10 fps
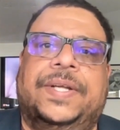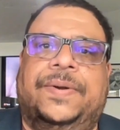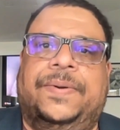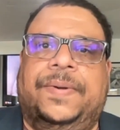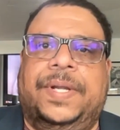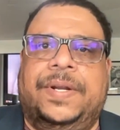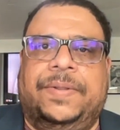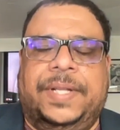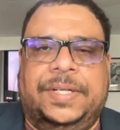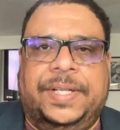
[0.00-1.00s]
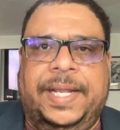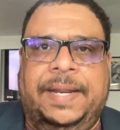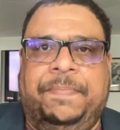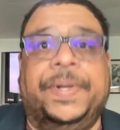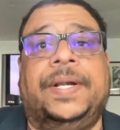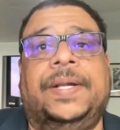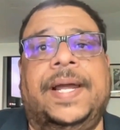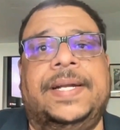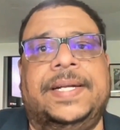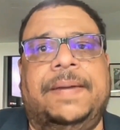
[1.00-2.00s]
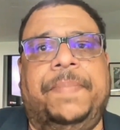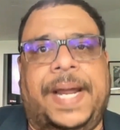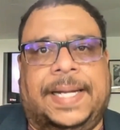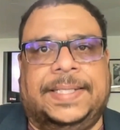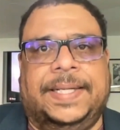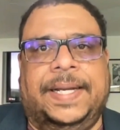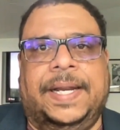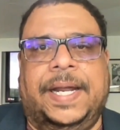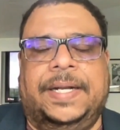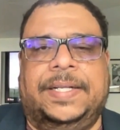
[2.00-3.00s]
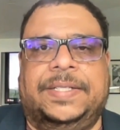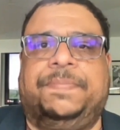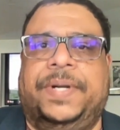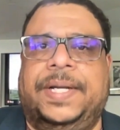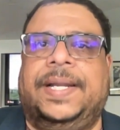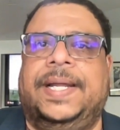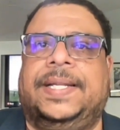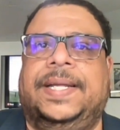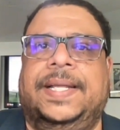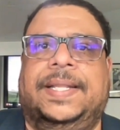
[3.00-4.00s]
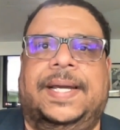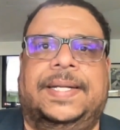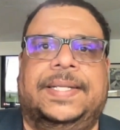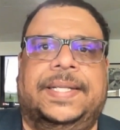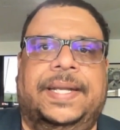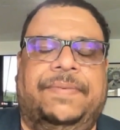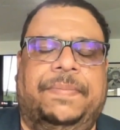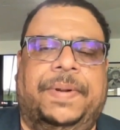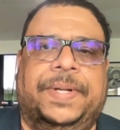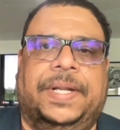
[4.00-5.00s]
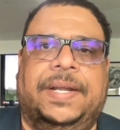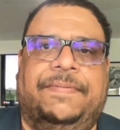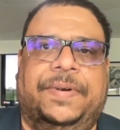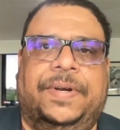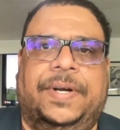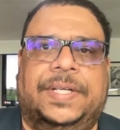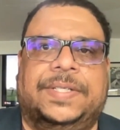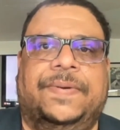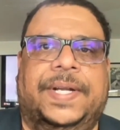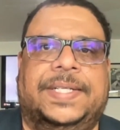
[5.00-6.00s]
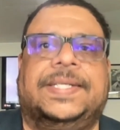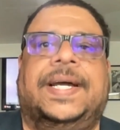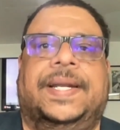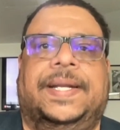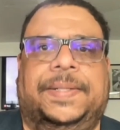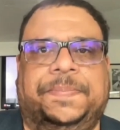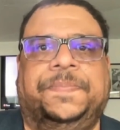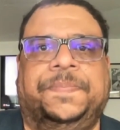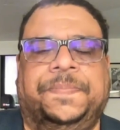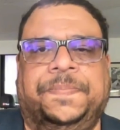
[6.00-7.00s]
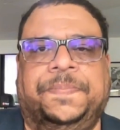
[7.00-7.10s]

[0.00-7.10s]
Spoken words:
So, you know, the bill ended up passing, and it's pretty likely that the Republican governor is going to sign it.